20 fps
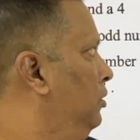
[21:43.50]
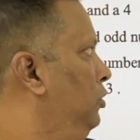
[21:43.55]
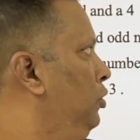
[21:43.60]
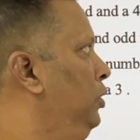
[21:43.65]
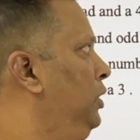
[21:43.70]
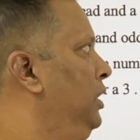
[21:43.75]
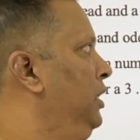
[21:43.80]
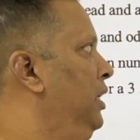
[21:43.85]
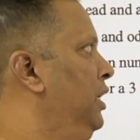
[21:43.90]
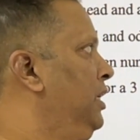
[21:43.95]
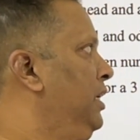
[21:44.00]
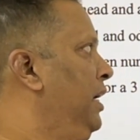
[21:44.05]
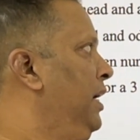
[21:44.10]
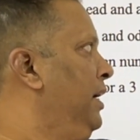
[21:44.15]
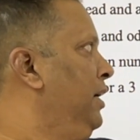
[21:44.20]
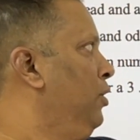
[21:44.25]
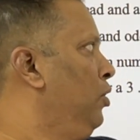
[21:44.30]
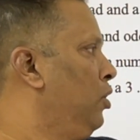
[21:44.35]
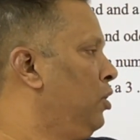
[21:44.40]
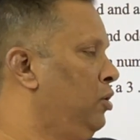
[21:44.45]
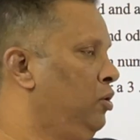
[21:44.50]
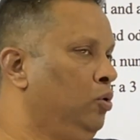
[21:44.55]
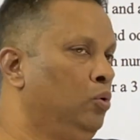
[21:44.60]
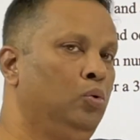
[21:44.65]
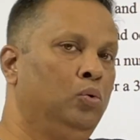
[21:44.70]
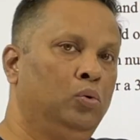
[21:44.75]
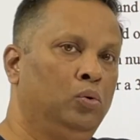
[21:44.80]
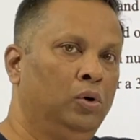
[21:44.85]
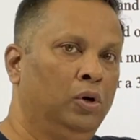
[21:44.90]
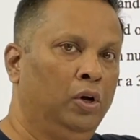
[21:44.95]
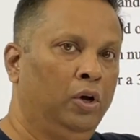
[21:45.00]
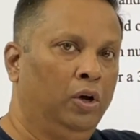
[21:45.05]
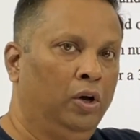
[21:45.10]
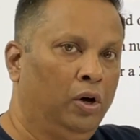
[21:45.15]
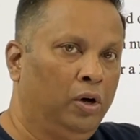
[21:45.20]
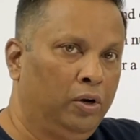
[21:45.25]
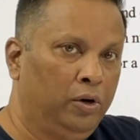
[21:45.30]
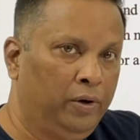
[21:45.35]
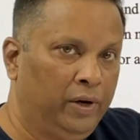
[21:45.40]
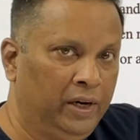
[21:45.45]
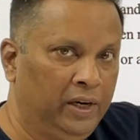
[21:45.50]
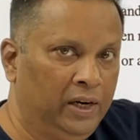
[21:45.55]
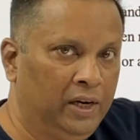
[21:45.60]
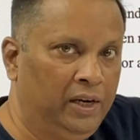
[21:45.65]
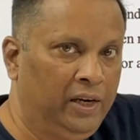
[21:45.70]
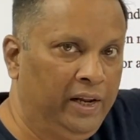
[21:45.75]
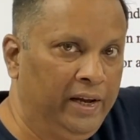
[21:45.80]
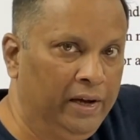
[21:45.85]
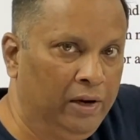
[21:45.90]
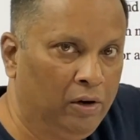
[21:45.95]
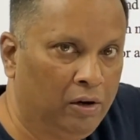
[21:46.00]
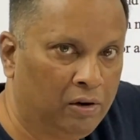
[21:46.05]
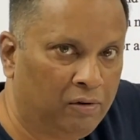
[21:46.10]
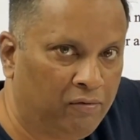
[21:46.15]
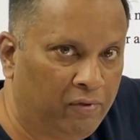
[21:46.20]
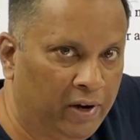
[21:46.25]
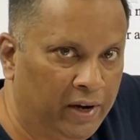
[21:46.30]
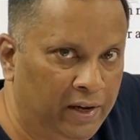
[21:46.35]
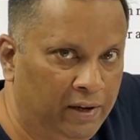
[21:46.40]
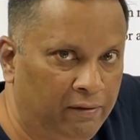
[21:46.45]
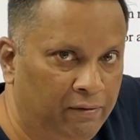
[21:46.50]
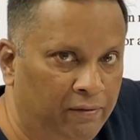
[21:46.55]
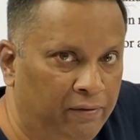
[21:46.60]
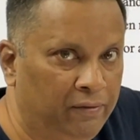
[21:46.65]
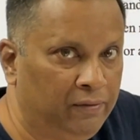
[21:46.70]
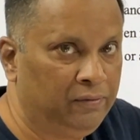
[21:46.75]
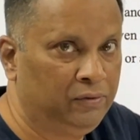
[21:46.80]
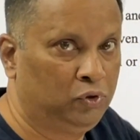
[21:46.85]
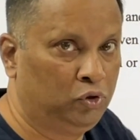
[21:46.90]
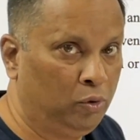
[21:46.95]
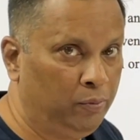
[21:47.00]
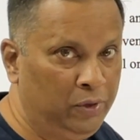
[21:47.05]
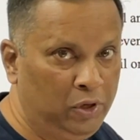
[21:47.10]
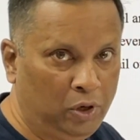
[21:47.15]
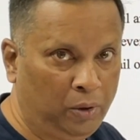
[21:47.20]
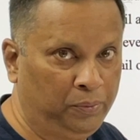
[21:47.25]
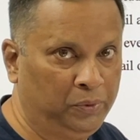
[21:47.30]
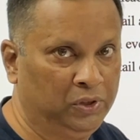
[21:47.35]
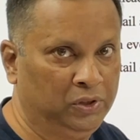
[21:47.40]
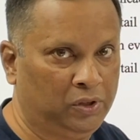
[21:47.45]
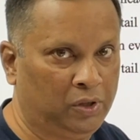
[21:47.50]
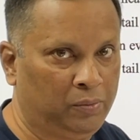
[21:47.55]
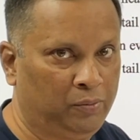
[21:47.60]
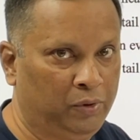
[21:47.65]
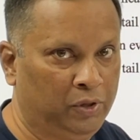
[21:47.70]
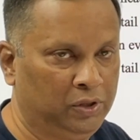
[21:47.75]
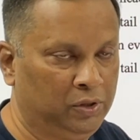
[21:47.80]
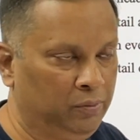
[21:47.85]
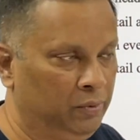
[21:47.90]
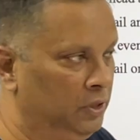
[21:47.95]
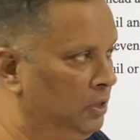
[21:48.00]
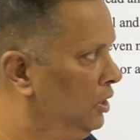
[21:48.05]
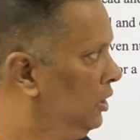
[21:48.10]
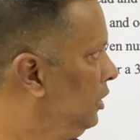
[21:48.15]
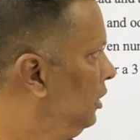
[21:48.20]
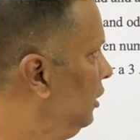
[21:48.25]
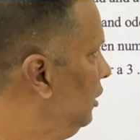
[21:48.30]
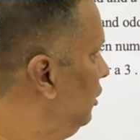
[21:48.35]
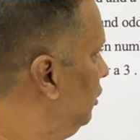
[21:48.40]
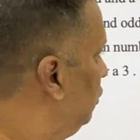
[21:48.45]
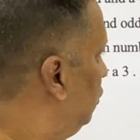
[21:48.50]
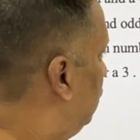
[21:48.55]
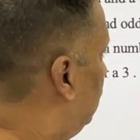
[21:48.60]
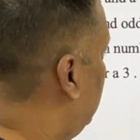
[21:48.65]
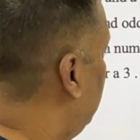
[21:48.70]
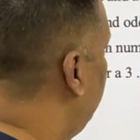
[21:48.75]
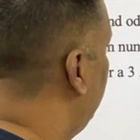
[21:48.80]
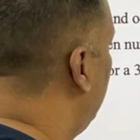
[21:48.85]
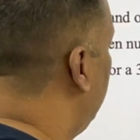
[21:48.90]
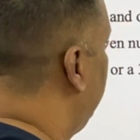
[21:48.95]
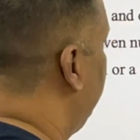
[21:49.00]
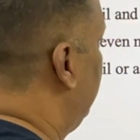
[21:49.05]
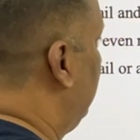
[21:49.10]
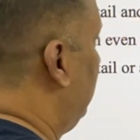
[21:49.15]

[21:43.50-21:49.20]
you can get head or 2, or you can get tail or 5. So many options are possible. So what we